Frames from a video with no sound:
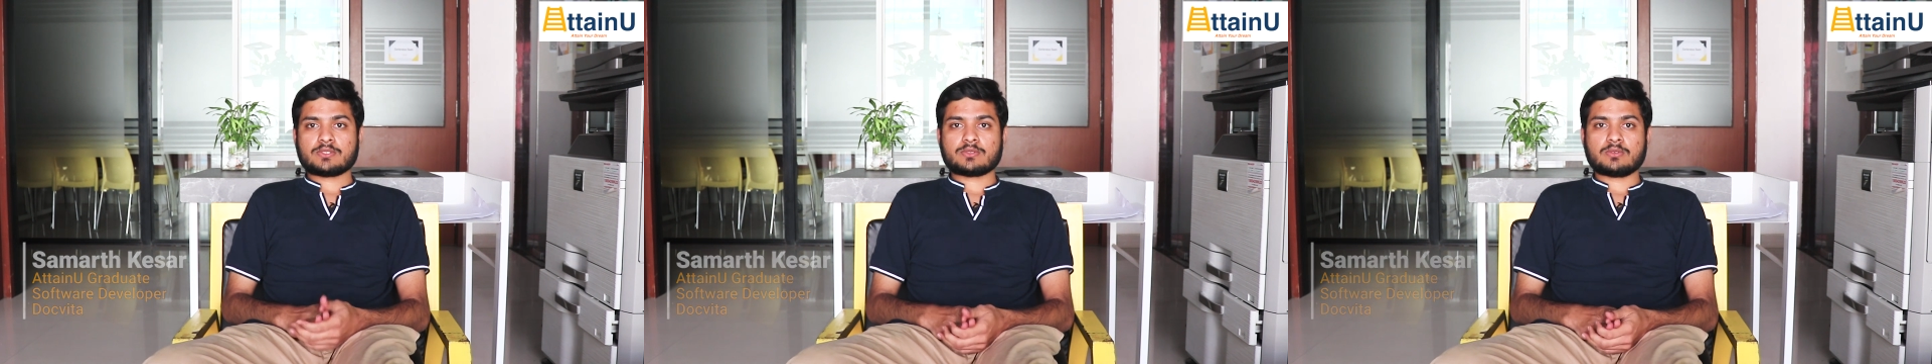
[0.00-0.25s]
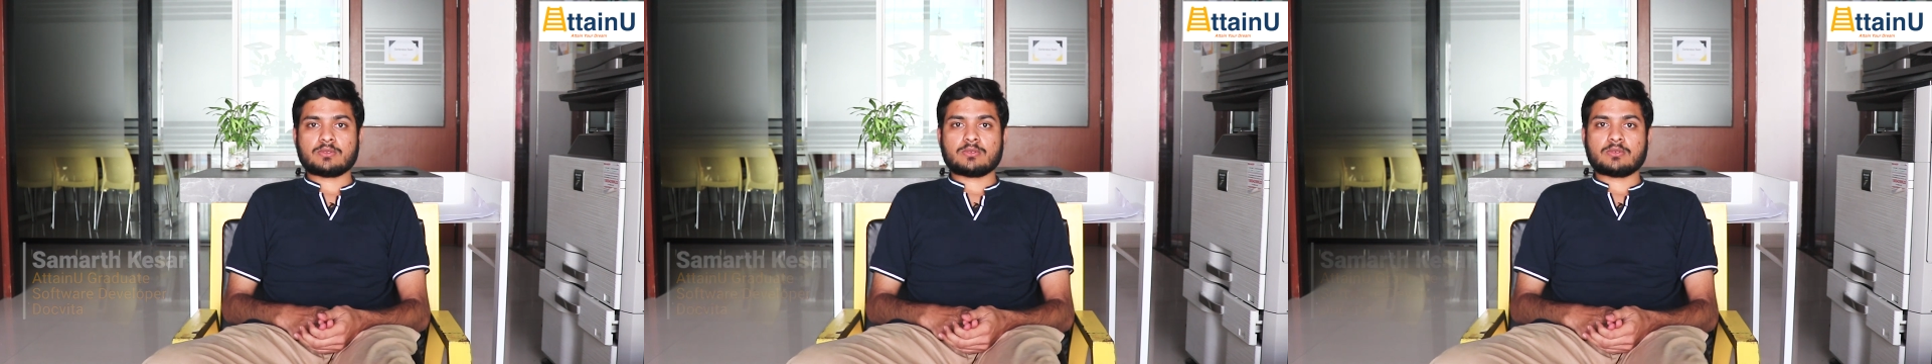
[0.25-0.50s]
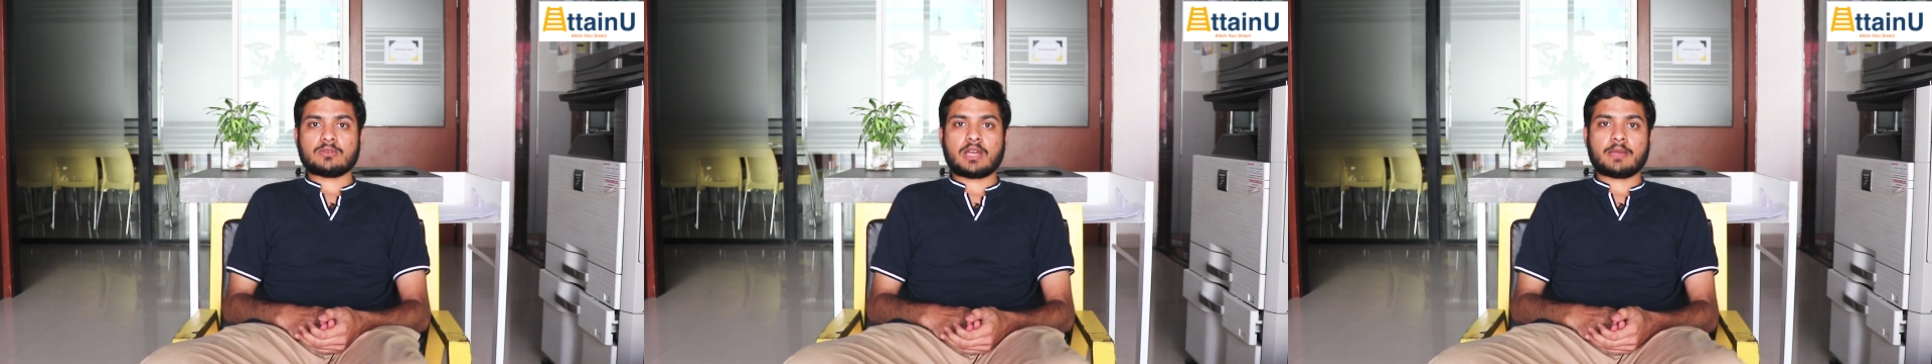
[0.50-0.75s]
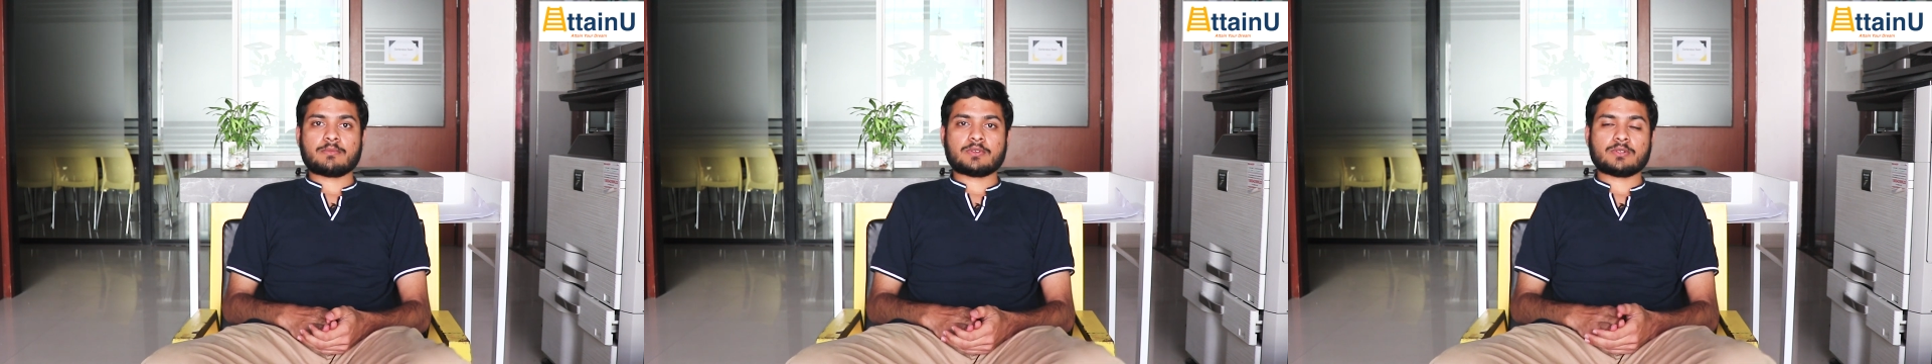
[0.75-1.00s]
So
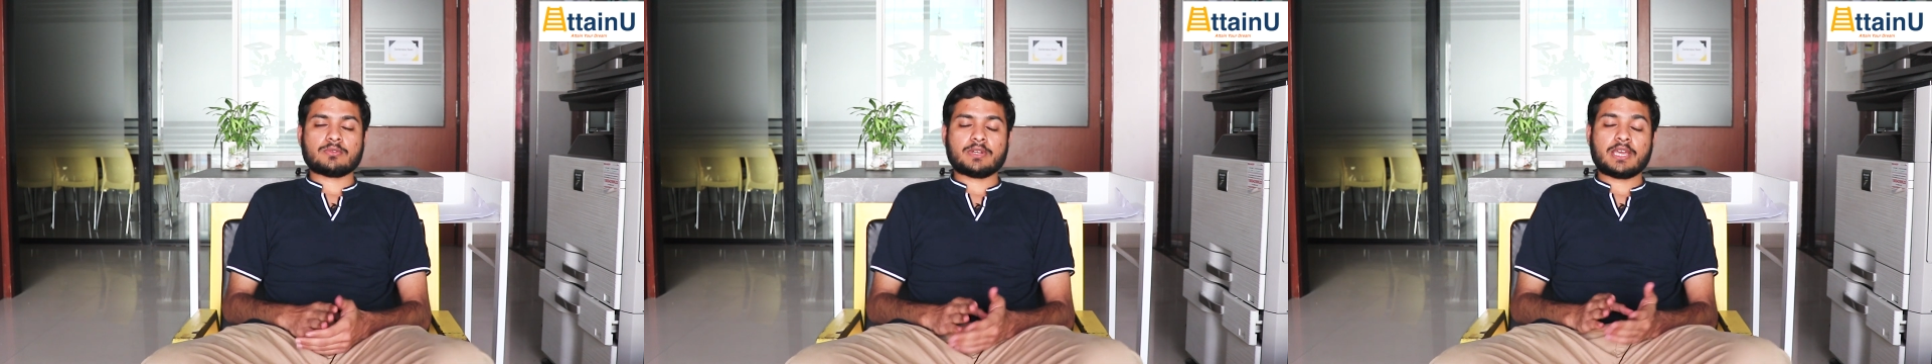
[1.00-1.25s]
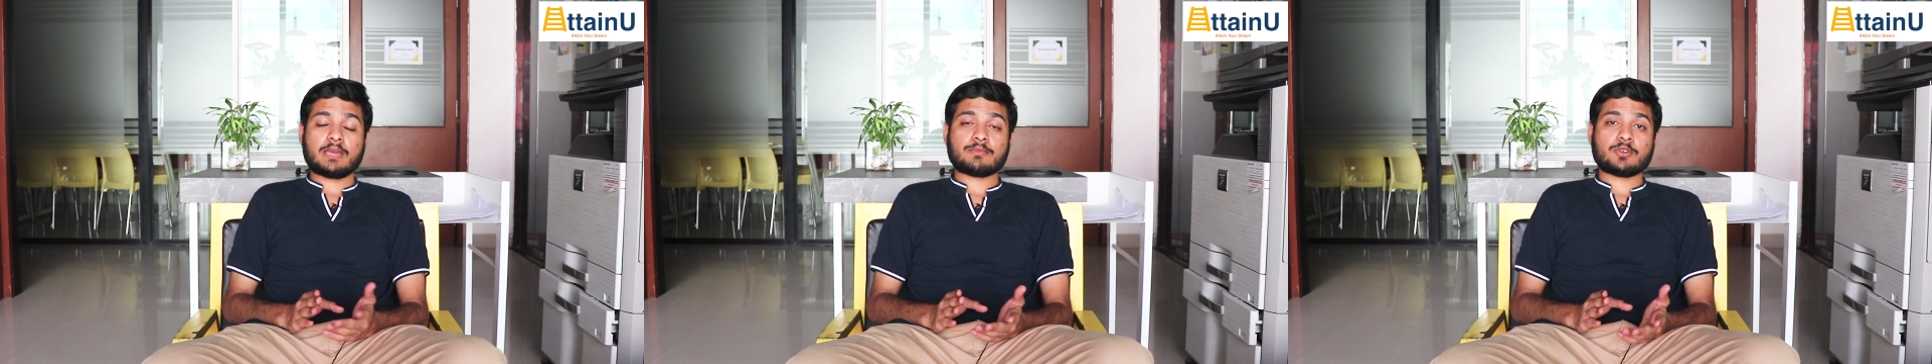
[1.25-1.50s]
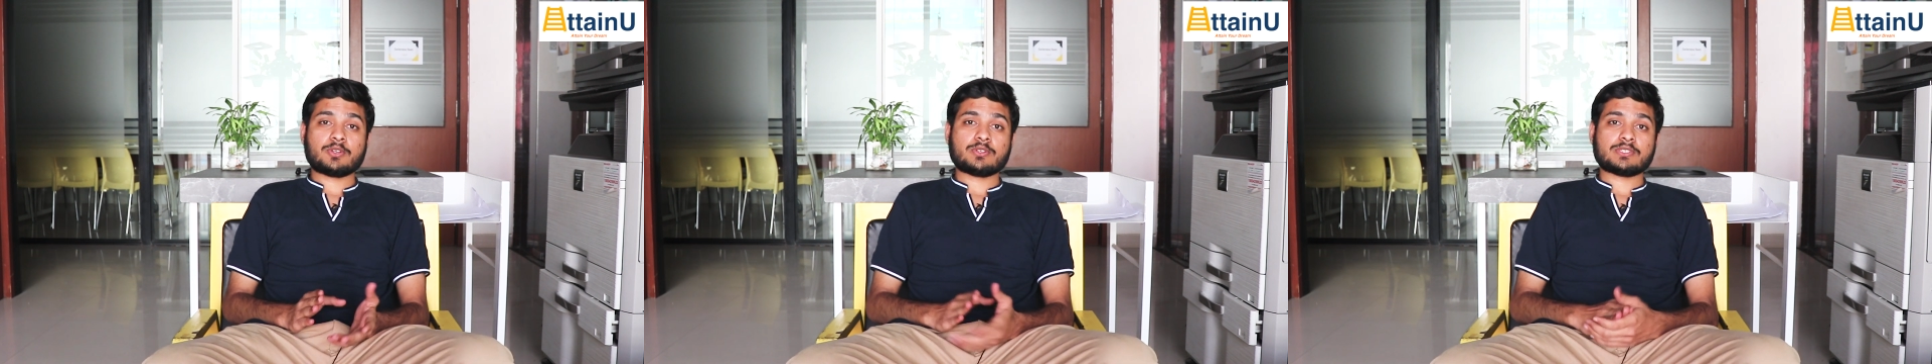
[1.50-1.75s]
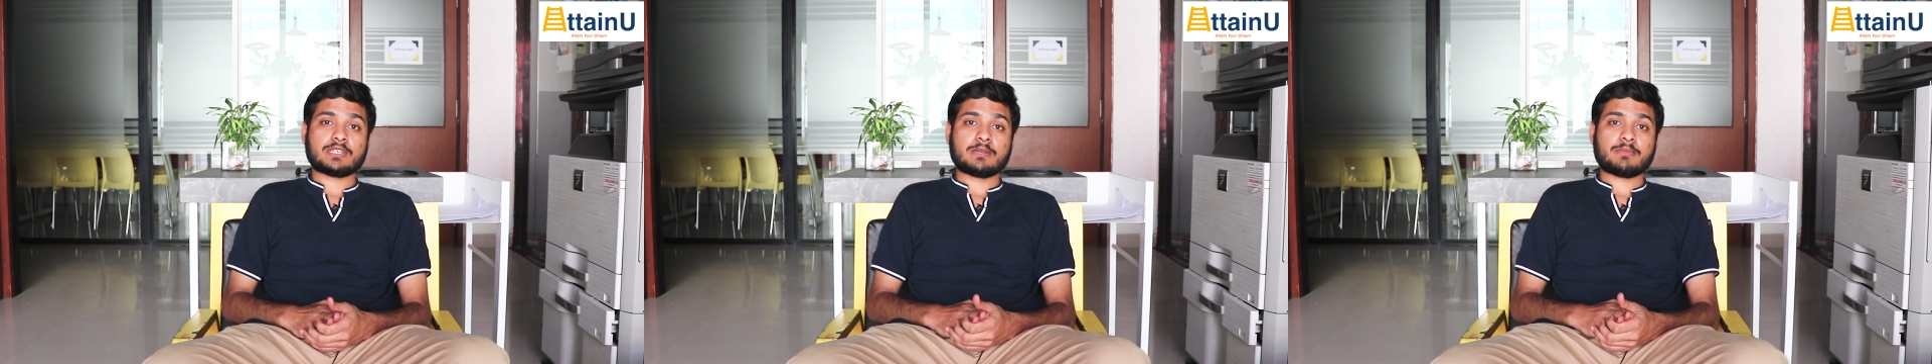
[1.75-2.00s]
today I'm going
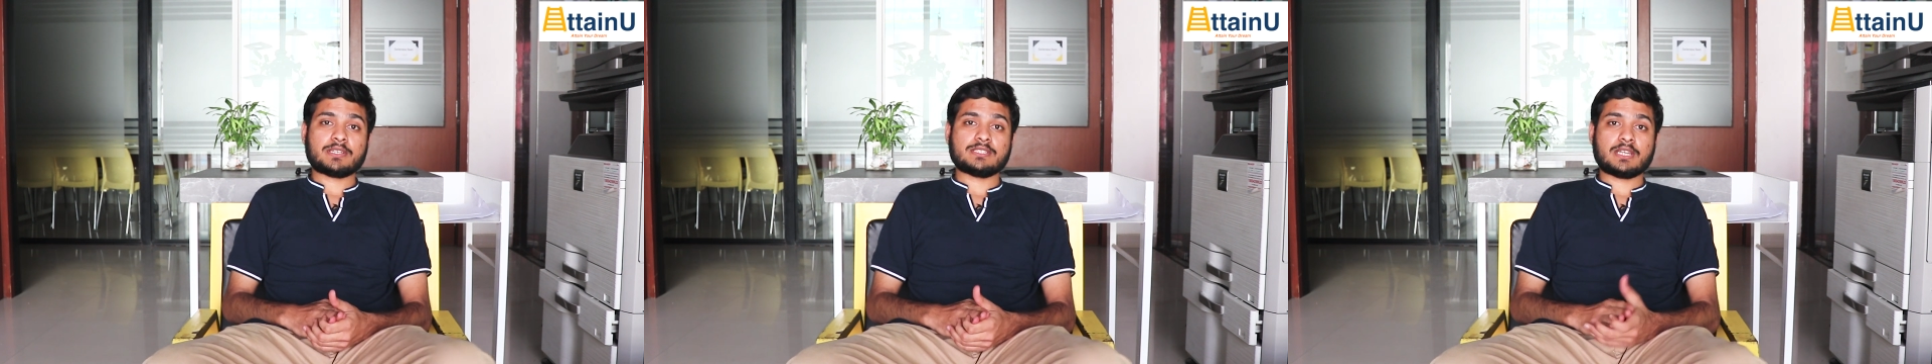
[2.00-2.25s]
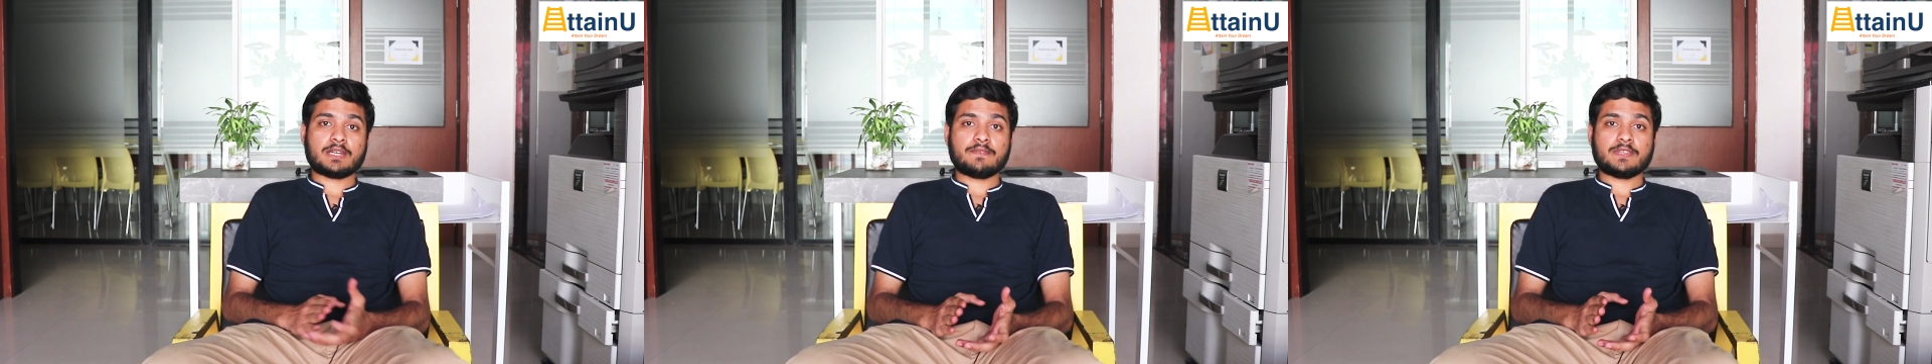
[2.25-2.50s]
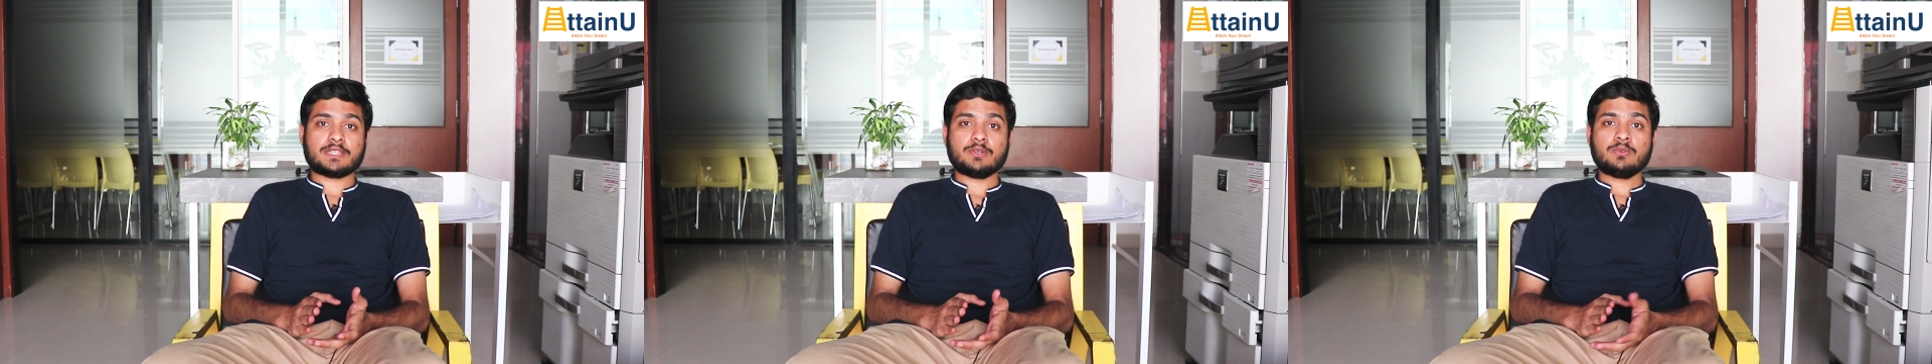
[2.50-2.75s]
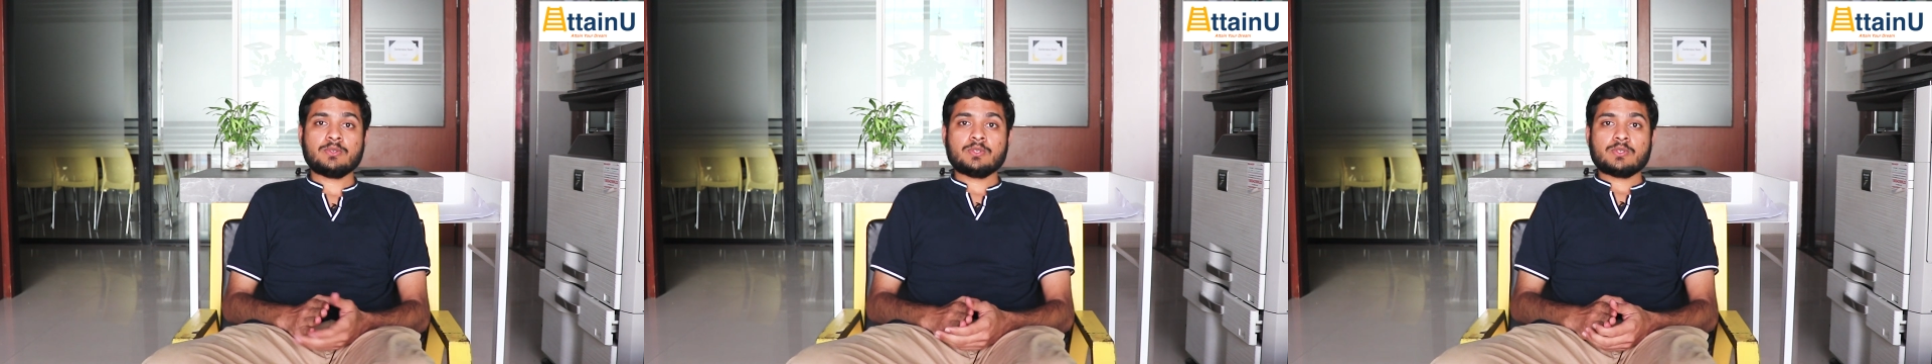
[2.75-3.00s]
to share my journey with
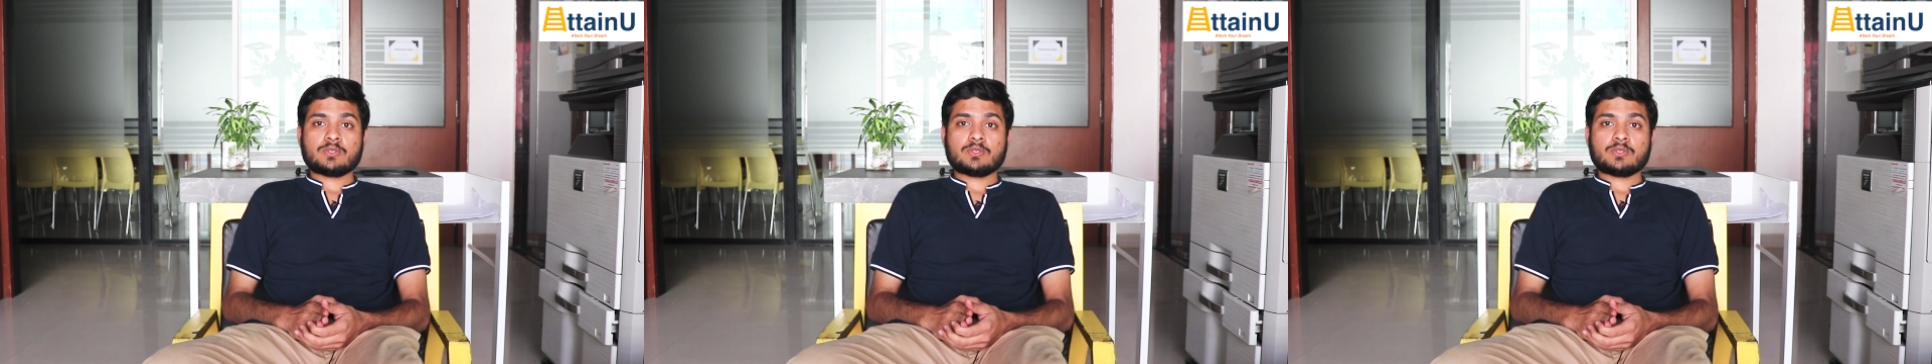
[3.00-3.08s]
you.